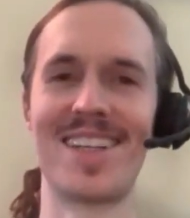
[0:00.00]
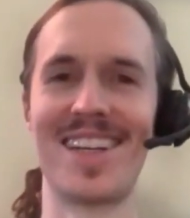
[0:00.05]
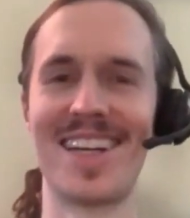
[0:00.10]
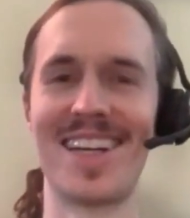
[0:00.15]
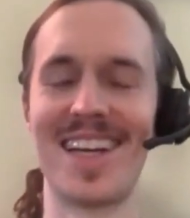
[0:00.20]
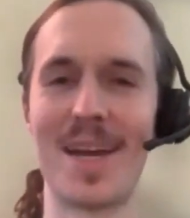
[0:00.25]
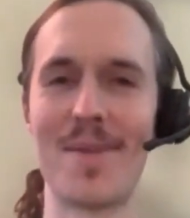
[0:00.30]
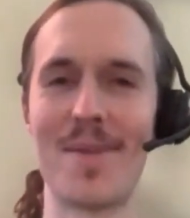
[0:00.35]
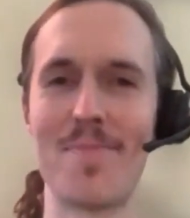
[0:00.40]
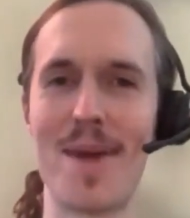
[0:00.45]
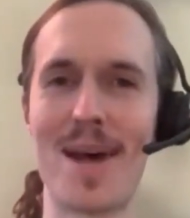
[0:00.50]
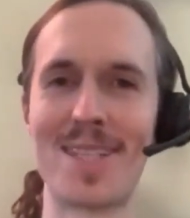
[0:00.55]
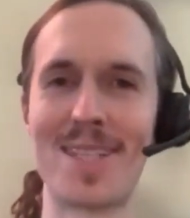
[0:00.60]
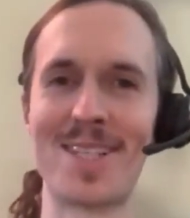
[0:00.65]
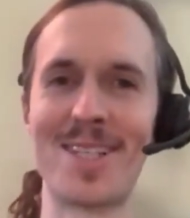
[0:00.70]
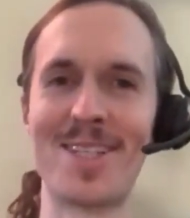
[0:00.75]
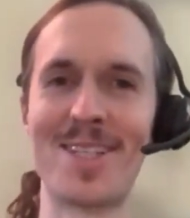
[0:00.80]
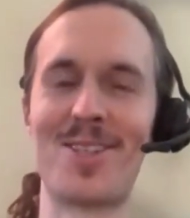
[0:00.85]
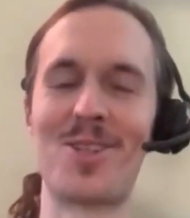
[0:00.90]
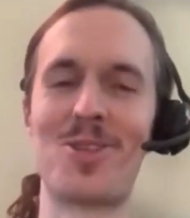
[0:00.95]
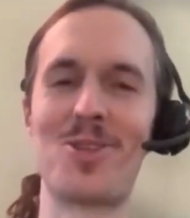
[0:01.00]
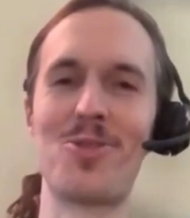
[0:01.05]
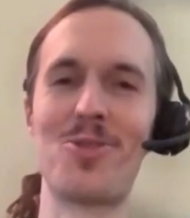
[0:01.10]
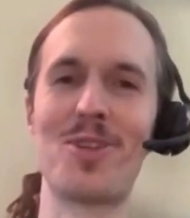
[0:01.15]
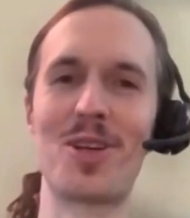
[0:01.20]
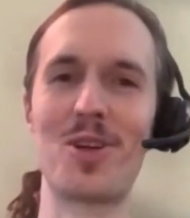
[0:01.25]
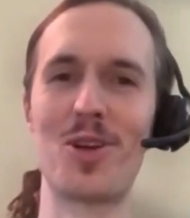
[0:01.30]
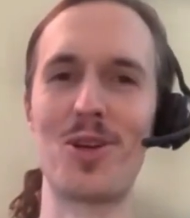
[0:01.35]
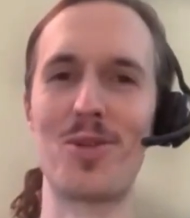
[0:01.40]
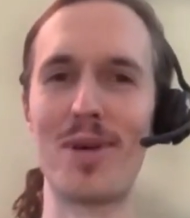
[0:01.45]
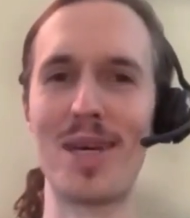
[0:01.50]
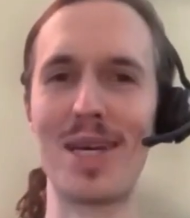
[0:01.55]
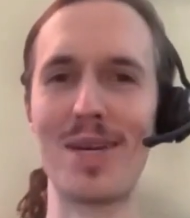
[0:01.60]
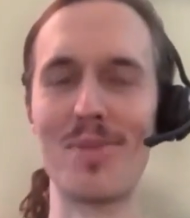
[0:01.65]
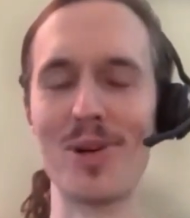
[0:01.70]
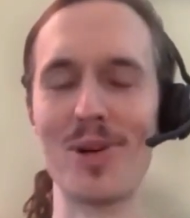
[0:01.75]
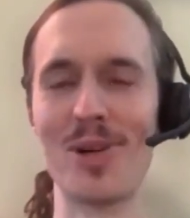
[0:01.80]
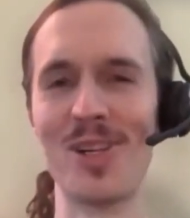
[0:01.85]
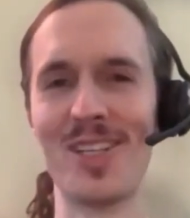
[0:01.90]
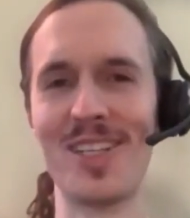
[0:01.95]
a message to the good
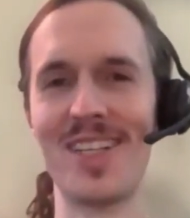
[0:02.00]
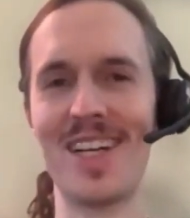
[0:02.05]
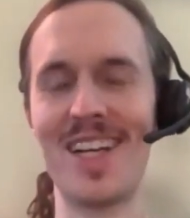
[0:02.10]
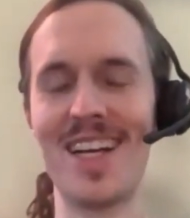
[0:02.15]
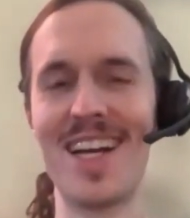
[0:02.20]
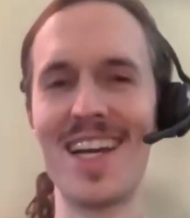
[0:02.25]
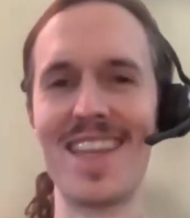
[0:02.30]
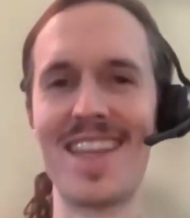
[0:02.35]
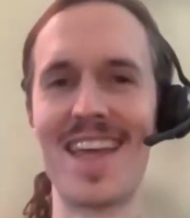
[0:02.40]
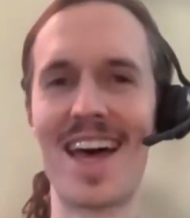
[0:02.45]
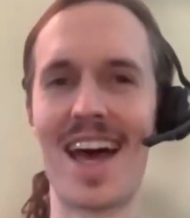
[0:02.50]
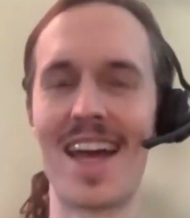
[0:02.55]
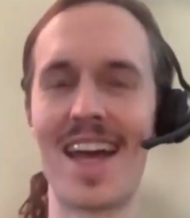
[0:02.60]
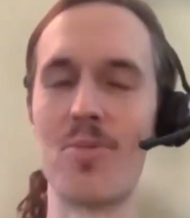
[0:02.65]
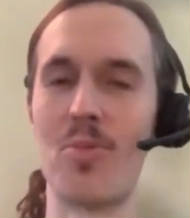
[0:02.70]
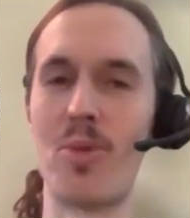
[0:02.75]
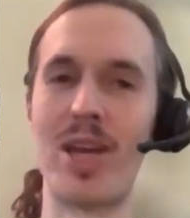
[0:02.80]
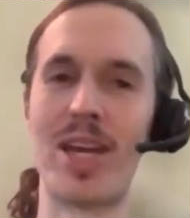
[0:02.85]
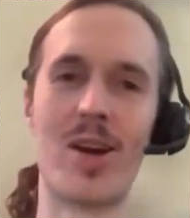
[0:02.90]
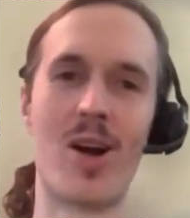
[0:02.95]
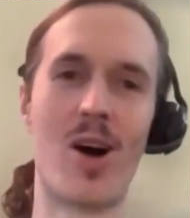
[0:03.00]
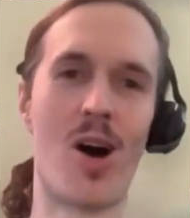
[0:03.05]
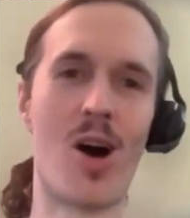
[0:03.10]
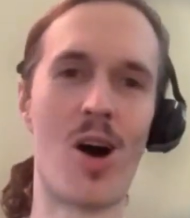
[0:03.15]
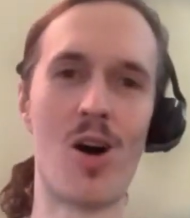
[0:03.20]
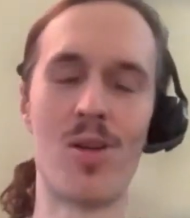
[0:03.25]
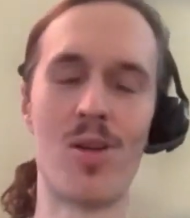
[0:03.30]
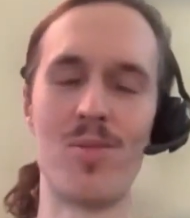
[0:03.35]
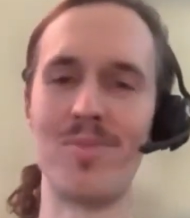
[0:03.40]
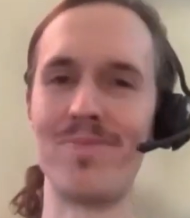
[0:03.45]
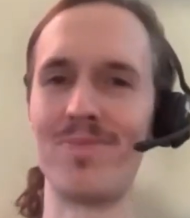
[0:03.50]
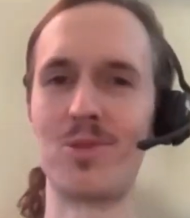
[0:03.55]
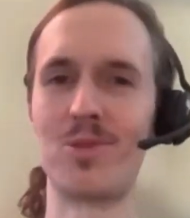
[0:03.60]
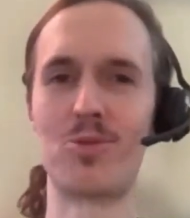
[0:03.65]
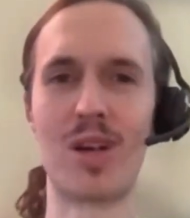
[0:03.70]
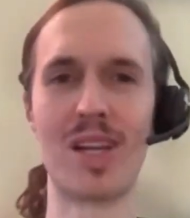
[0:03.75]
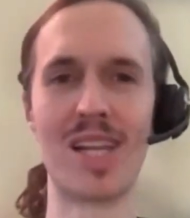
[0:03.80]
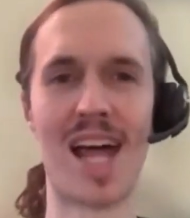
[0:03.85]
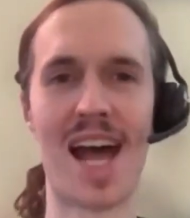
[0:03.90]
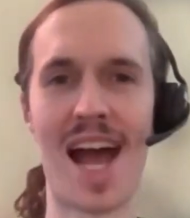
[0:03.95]
people that we can all
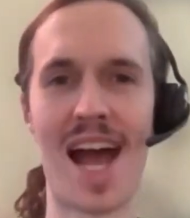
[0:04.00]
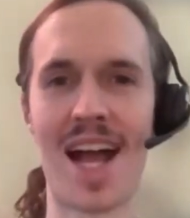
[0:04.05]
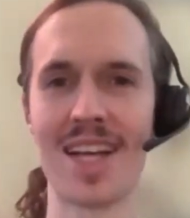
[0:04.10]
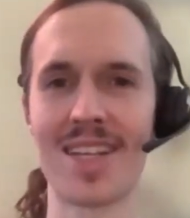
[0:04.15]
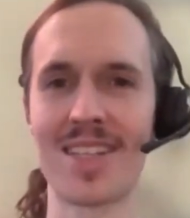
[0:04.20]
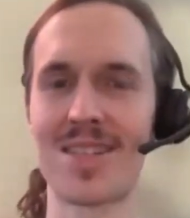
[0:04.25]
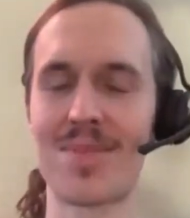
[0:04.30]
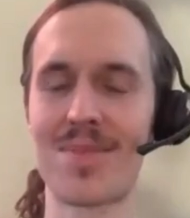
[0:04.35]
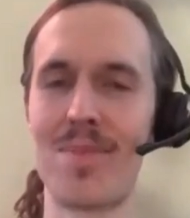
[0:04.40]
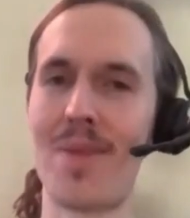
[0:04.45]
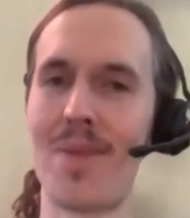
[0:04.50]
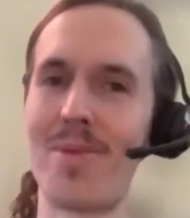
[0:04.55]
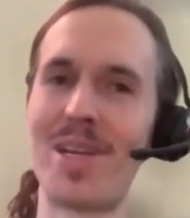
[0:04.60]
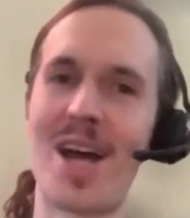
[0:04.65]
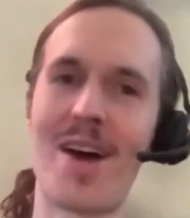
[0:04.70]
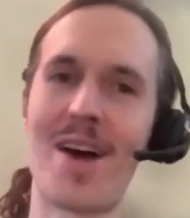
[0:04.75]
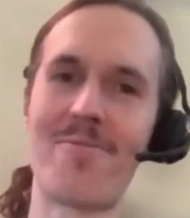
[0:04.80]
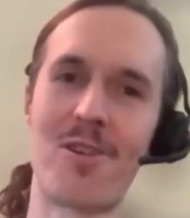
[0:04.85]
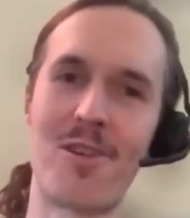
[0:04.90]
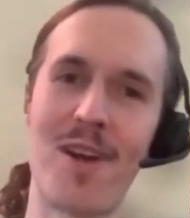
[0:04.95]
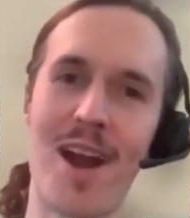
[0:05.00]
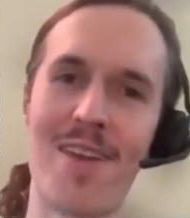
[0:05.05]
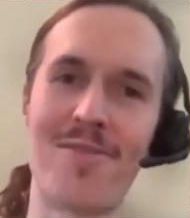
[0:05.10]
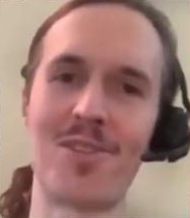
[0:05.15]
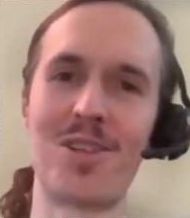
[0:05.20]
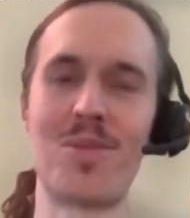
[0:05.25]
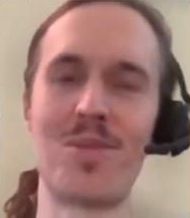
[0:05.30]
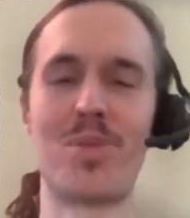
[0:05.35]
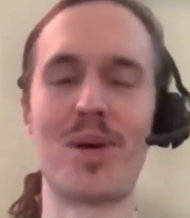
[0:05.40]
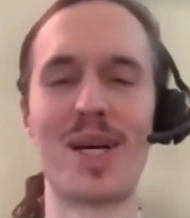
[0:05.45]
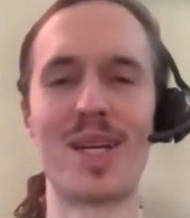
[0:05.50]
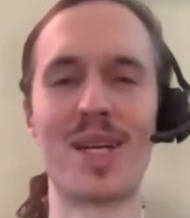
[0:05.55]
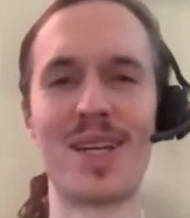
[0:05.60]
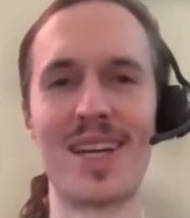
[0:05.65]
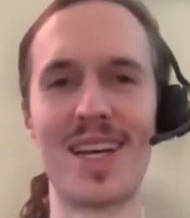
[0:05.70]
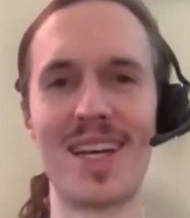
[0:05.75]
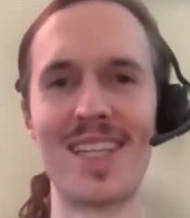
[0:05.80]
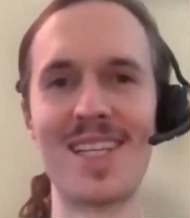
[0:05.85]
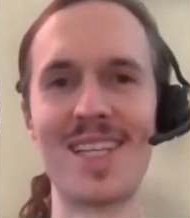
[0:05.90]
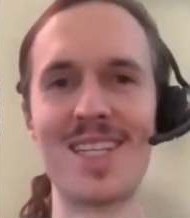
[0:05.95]
relax, maybe not forever, but
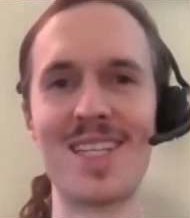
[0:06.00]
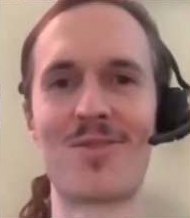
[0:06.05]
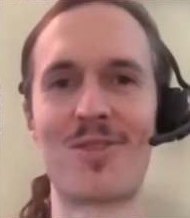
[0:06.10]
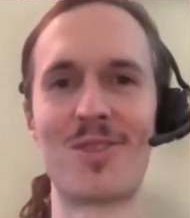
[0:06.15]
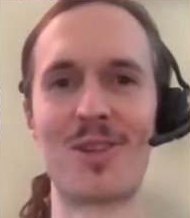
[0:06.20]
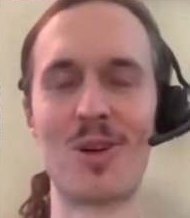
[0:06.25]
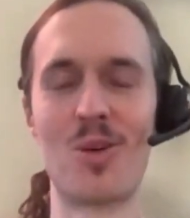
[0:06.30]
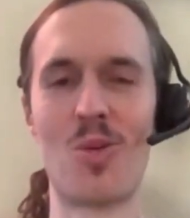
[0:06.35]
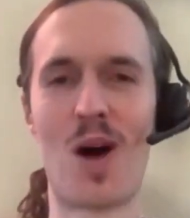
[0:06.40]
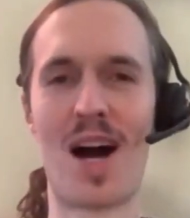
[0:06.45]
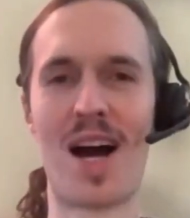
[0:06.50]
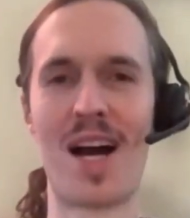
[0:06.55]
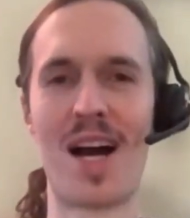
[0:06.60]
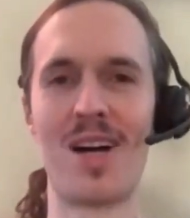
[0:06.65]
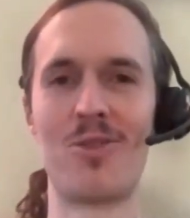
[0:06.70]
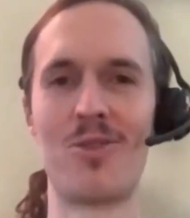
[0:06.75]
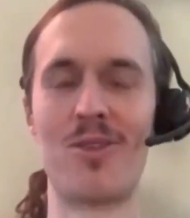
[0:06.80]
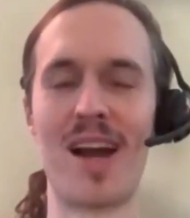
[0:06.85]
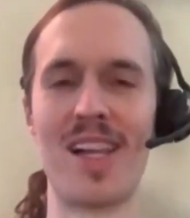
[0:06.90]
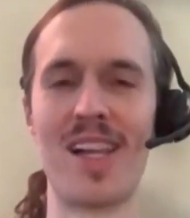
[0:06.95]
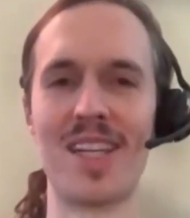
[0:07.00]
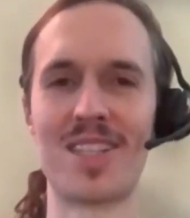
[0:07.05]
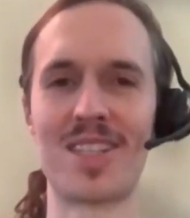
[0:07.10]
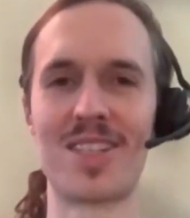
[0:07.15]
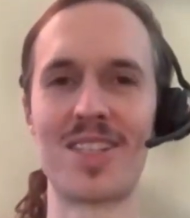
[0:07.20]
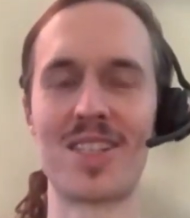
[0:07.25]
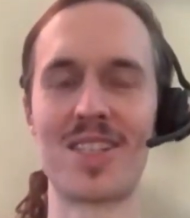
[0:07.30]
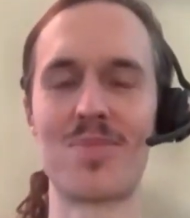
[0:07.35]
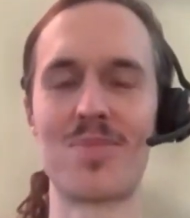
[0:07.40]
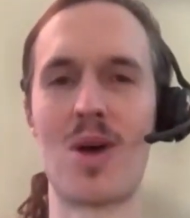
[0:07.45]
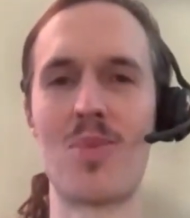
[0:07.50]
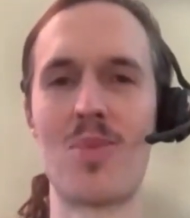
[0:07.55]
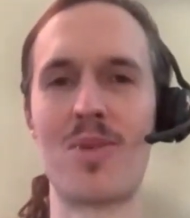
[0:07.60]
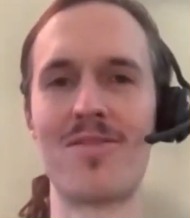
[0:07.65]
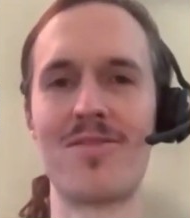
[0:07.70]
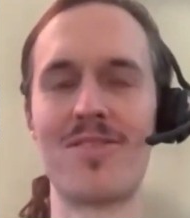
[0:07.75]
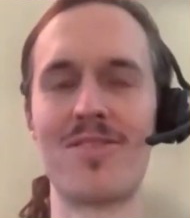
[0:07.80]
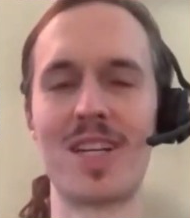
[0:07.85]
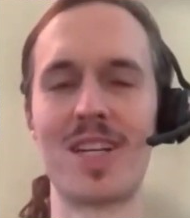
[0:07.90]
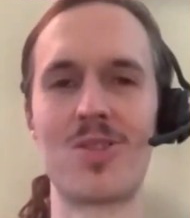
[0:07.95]
at least for a while, relish this moment
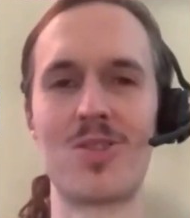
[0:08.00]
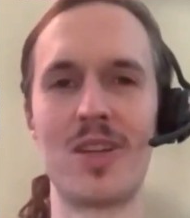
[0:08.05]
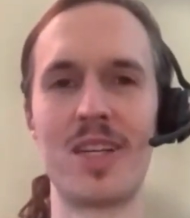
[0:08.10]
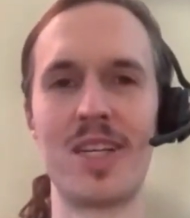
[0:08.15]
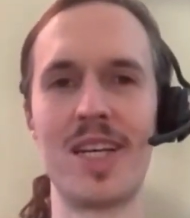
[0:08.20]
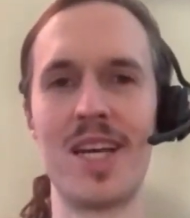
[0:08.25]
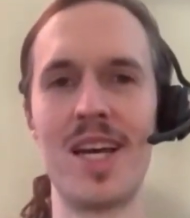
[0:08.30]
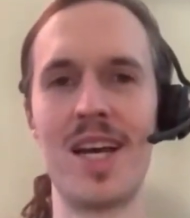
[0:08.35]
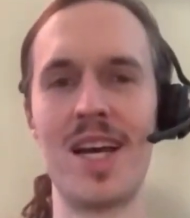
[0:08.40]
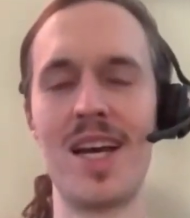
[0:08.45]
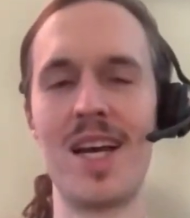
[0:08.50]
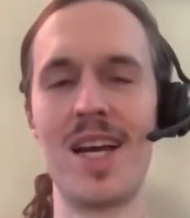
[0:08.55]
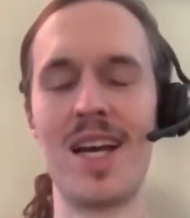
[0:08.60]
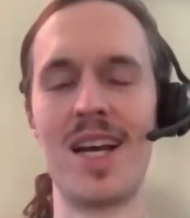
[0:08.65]
of victory.